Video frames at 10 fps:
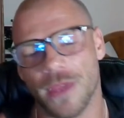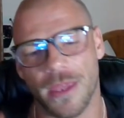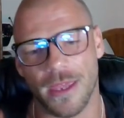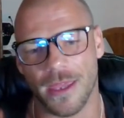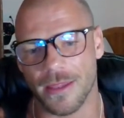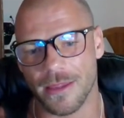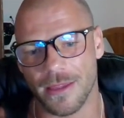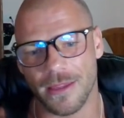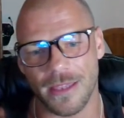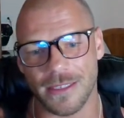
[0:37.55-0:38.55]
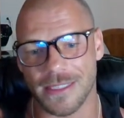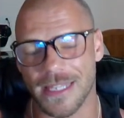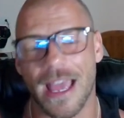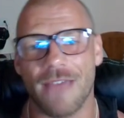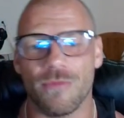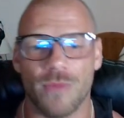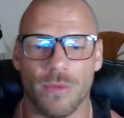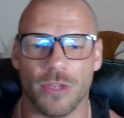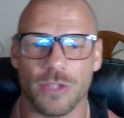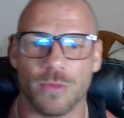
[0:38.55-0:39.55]
As I said, I haven't really
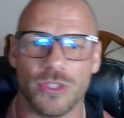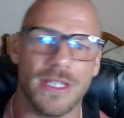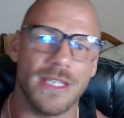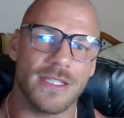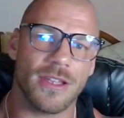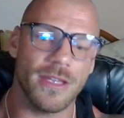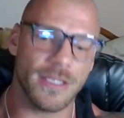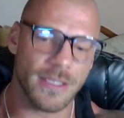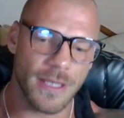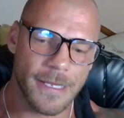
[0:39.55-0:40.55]
watched much of these guys,